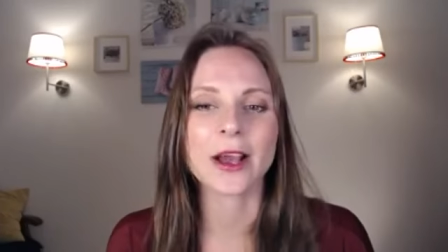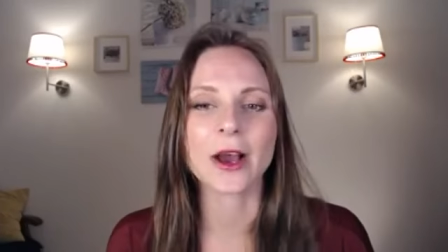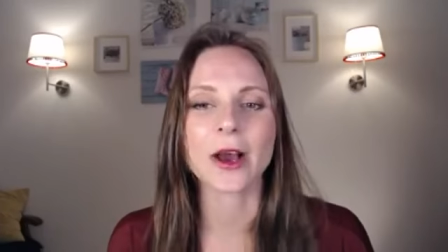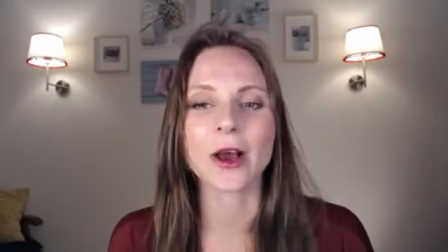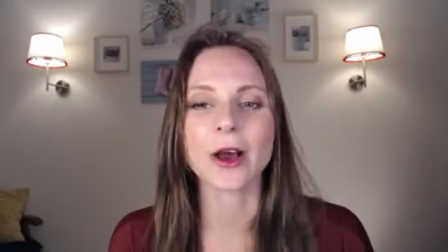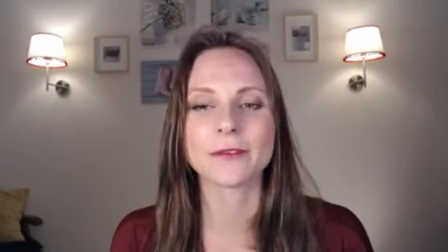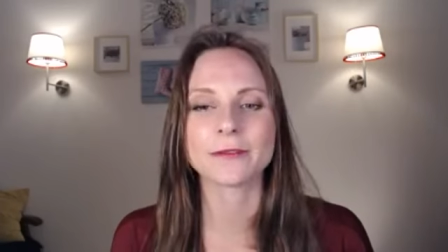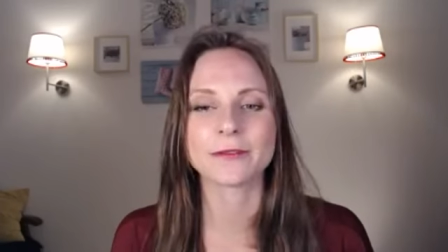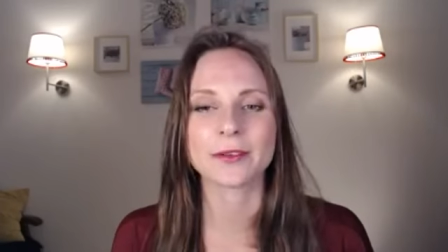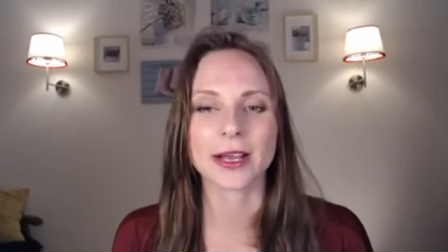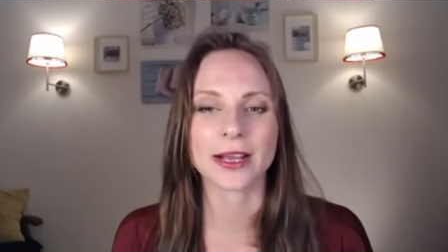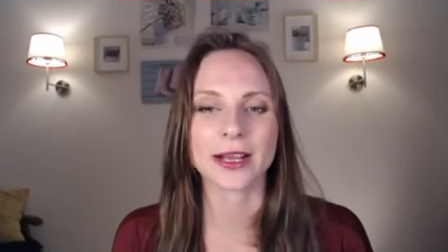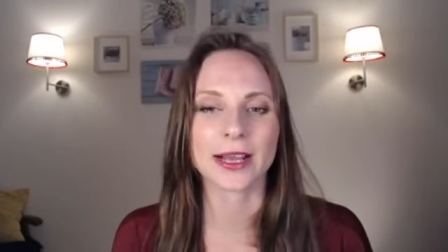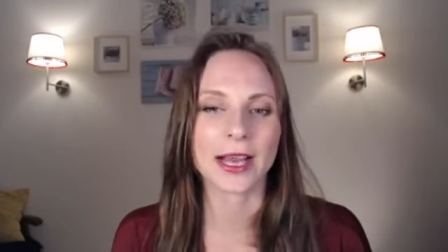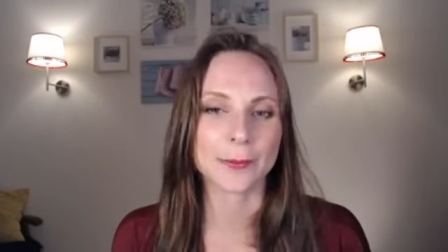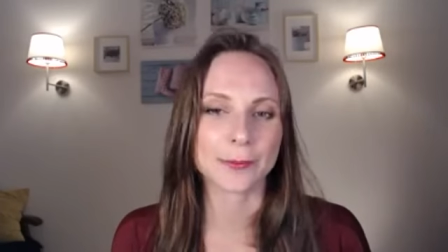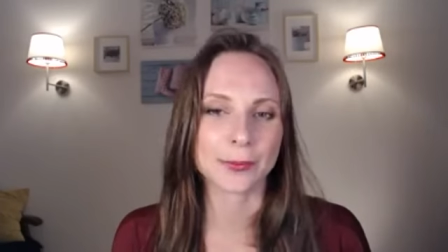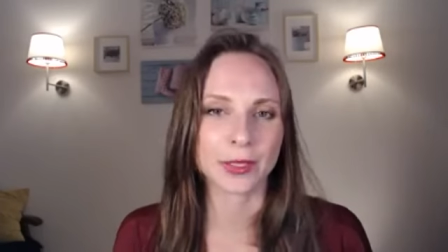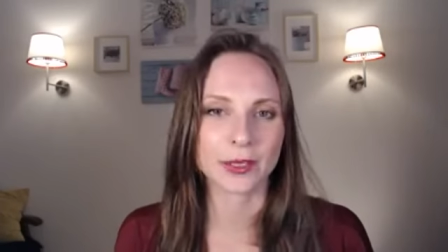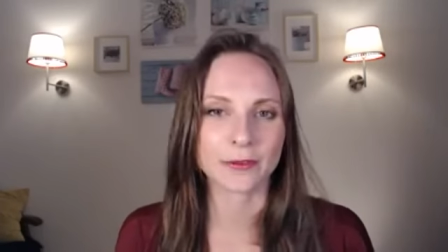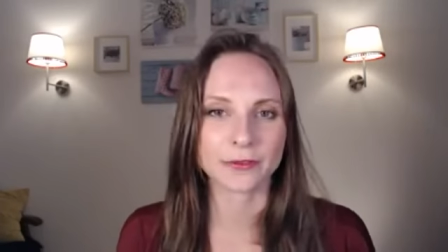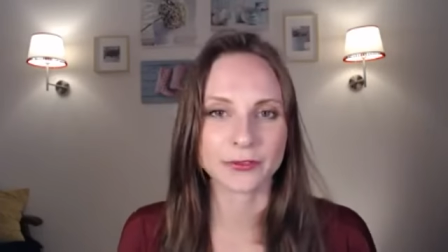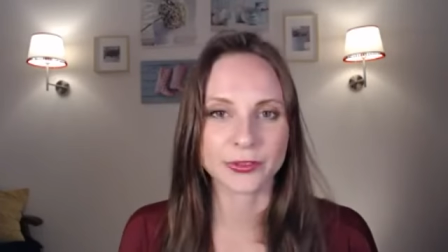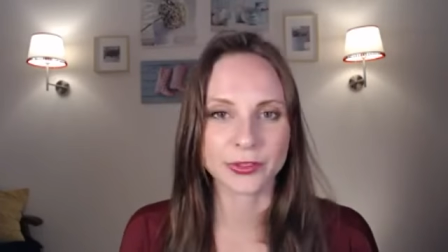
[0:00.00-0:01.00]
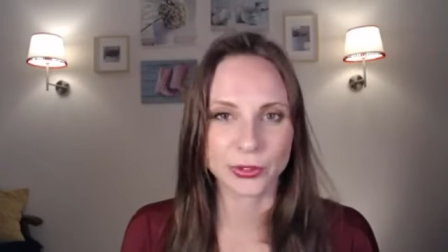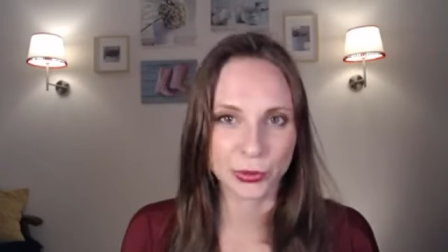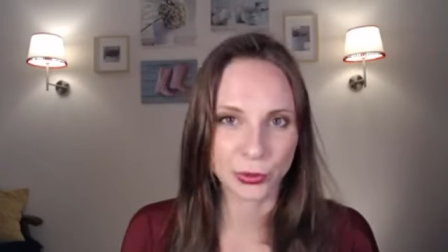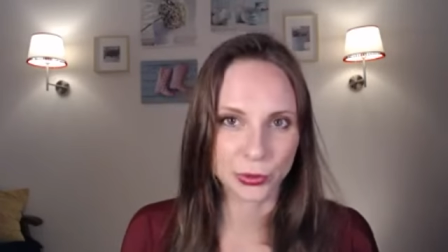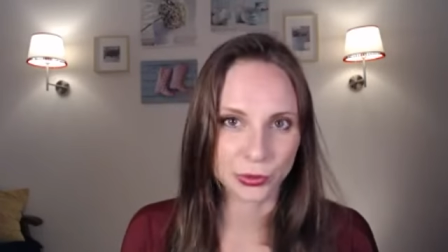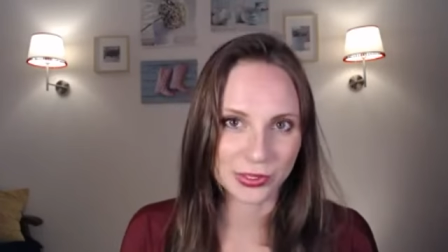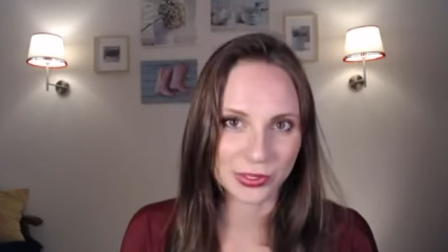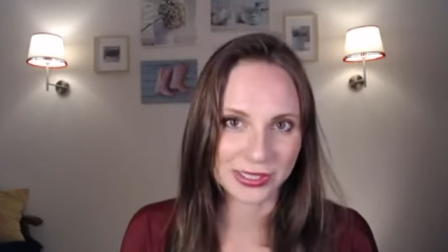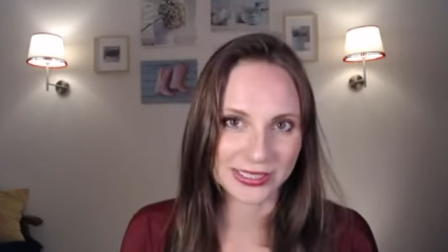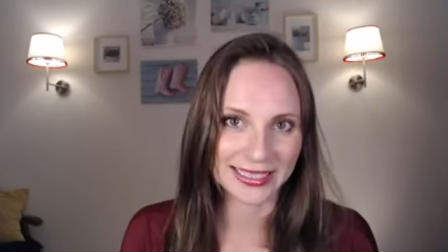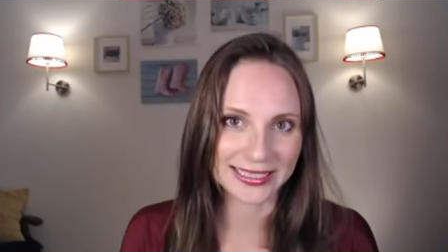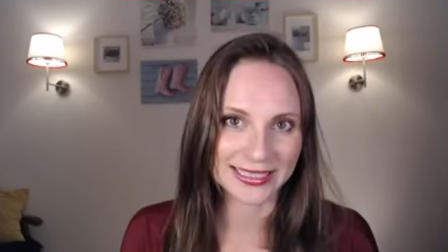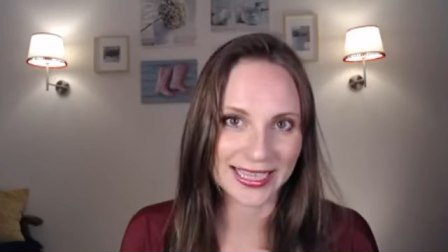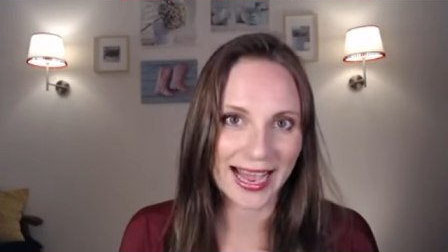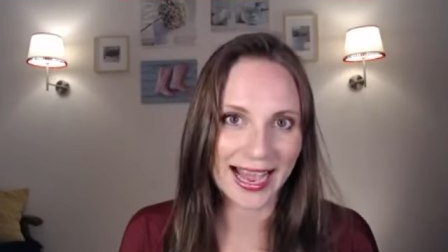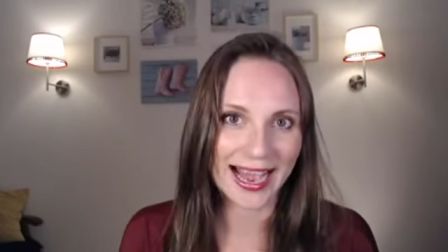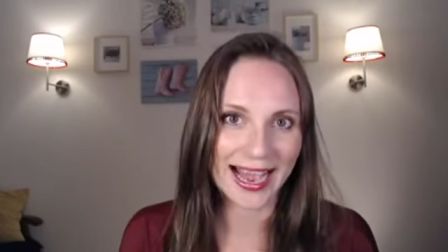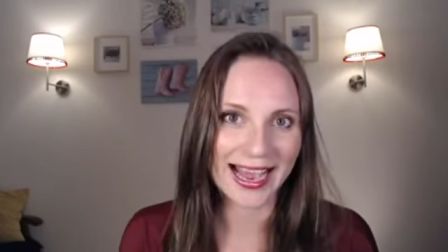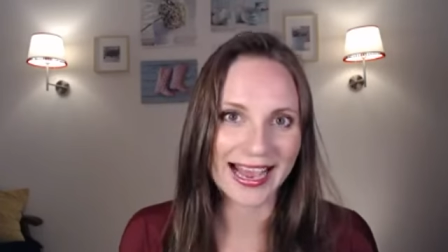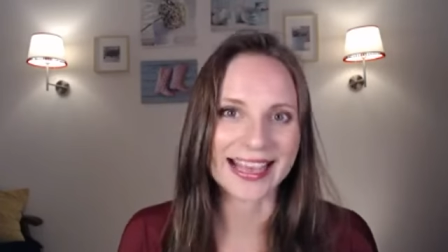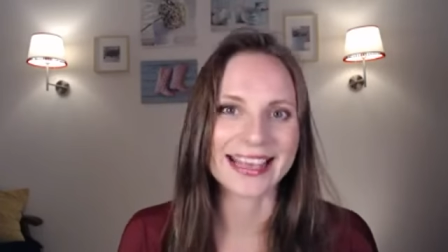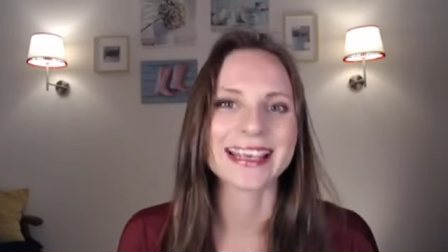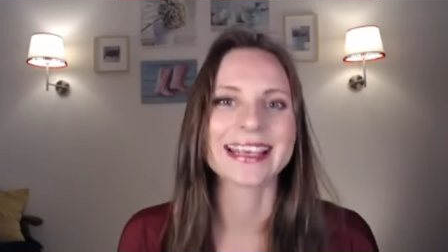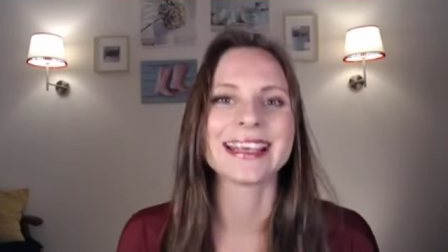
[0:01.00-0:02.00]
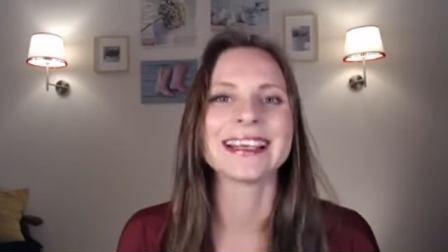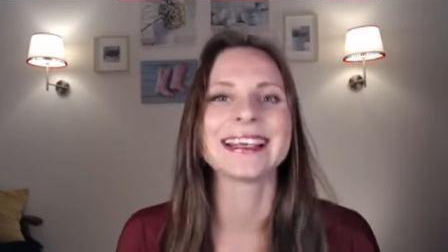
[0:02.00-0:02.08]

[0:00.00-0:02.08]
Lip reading: of a couple of tools that I